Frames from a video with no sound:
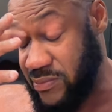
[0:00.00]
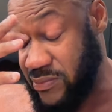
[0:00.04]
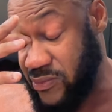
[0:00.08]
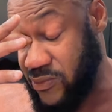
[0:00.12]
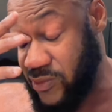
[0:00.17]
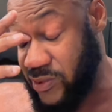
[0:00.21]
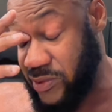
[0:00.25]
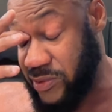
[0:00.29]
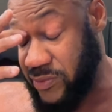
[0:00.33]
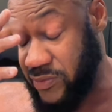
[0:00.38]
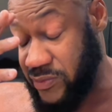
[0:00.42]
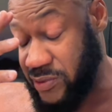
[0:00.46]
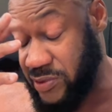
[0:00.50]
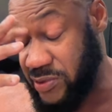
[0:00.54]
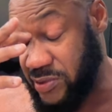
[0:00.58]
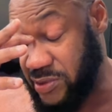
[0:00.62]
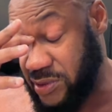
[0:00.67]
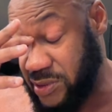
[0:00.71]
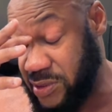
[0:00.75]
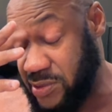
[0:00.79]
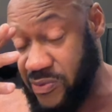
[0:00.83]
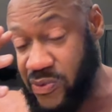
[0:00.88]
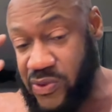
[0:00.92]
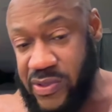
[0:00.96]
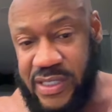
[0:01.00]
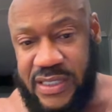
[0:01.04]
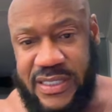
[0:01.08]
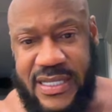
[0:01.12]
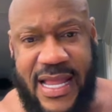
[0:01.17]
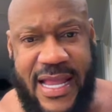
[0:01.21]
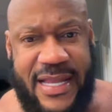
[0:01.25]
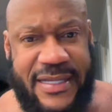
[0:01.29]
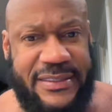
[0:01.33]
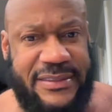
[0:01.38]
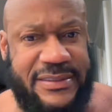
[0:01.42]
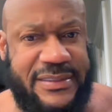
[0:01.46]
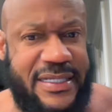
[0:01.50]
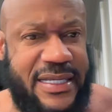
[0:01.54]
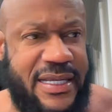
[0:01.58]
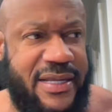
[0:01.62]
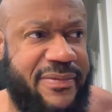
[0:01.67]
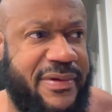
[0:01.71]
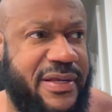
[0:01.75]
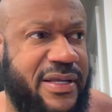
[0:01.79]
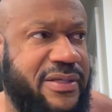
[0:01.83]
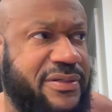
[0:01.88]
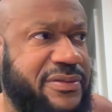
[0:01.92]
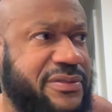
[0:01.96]
We'll, we'll see. Well, it's hot in this
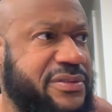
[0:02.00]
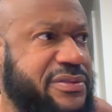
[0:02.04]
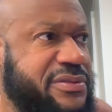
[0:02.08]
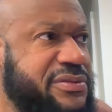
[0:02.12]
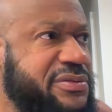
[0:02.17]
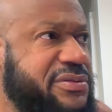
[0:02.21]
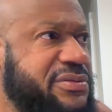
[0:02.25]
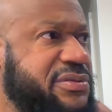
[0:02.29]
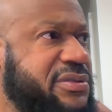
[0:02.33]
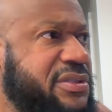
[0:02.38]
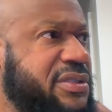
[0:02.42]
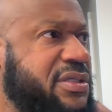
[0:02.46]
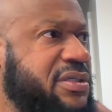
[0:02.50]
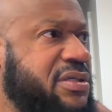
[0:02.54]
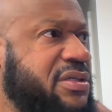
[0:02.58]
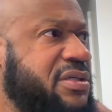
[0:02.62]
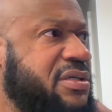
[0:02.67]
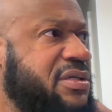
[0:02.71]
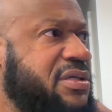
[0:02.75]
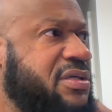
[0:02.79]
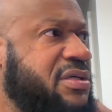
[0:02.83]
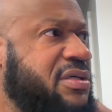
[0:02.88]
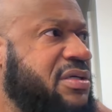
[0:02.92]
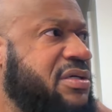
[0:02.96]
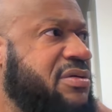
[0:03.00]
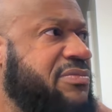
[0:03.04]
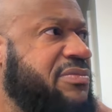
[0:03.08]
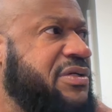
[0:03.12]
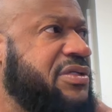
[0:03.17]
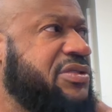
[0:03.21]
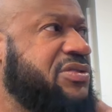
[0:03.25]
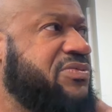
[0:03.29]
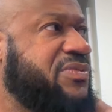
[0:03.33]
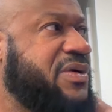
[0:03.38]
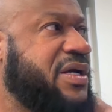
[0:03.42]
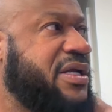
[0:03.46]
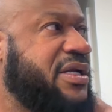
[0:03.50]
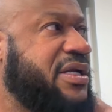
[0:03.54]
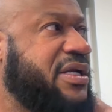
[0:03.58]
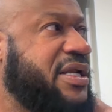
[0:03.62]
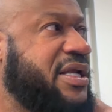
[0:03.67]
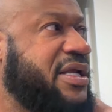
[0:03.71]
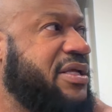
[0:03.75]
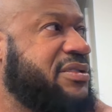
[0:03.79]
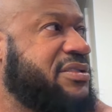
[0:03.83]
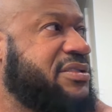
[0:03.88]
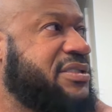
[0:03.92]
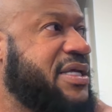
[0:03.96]
damn house. But it's raining
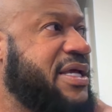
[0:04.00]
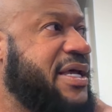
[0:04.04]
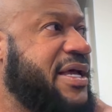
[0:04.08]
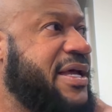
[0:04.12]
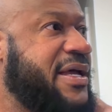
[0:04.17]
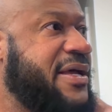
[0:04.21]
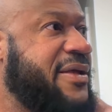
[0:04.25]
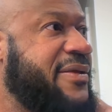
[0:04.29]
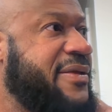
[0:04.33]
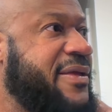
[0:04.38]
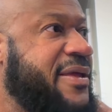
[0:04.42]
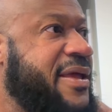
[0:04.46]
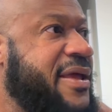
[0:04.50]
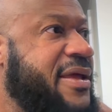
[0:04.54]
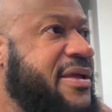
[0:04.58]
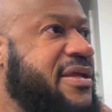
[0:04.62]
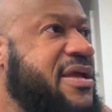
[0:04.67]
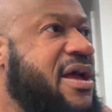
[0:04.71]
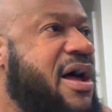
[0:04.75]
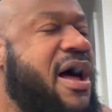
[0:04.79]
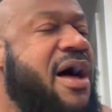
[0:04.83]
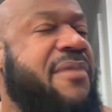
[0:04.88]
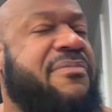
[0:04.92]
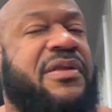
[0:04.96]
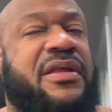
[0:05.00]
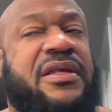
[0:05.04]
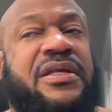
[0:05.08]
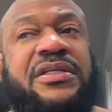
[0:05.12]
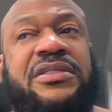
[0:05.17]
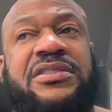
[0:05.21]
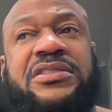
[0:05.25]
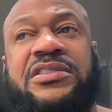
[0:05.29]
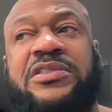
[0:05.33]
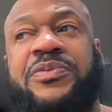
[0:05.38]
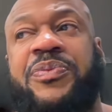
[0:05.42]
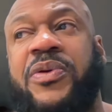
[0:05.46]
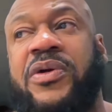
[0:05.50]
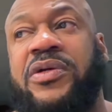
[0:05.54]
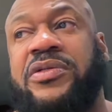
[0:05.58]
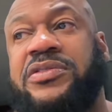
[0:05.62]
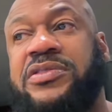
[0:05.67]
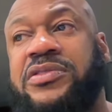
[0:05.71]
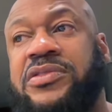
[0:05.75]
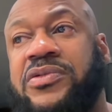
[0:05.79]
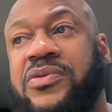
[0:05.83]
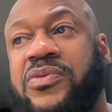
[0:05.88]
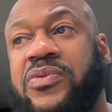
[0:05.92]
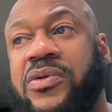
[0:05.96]
outside. Yeah, I'm the easiest
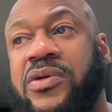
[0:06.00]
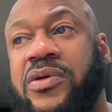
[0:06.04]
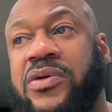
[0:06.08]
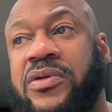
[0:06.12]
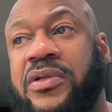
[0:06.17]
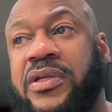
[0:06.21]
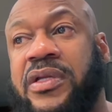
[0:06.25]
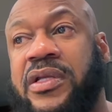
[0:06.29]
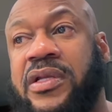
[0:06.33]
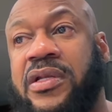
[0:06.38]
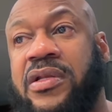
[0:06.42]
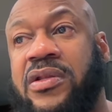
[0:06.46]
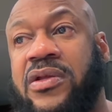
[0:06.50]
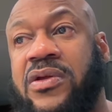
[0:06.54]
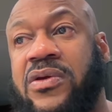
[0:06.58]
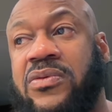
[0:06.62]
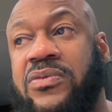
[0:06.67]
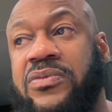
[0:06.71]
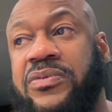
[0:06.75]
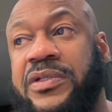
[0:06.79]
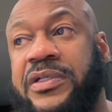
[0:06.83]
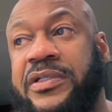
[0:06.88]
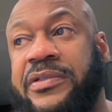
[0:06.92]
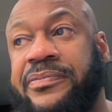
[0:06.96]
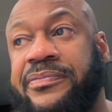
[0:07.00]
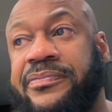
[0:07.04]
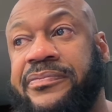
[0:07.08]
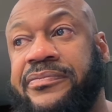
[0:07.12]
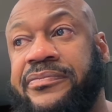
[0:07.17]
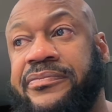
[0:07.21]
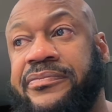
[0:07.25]
person in the world to get along with.